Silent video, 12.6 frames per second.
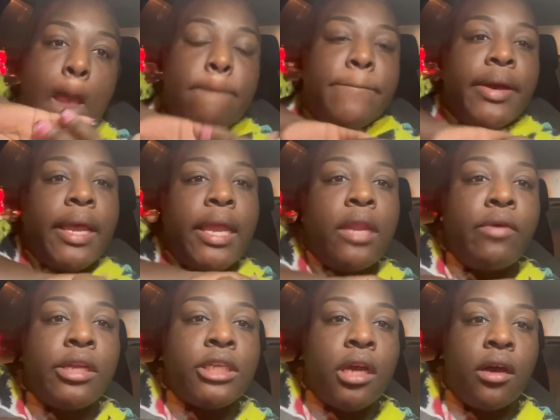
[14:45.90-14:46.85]
But
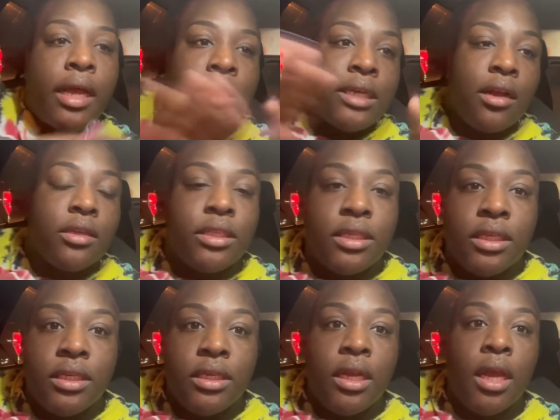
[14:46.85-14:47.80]
anyways, y'all, as y'all can
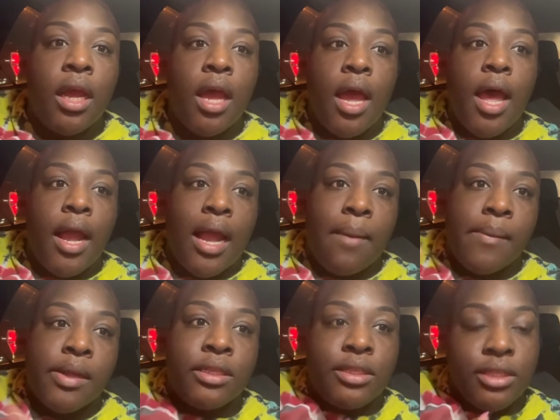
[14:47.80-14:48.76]
see, I got
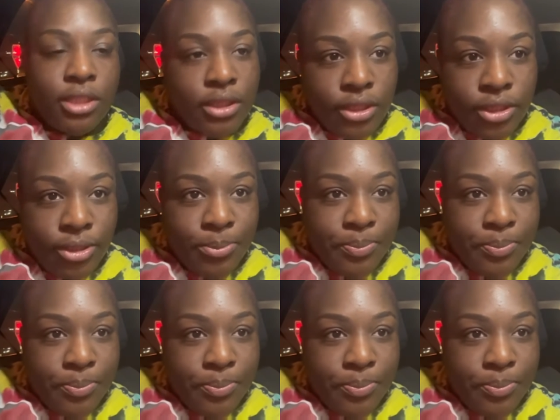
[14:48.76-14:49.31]
my sister.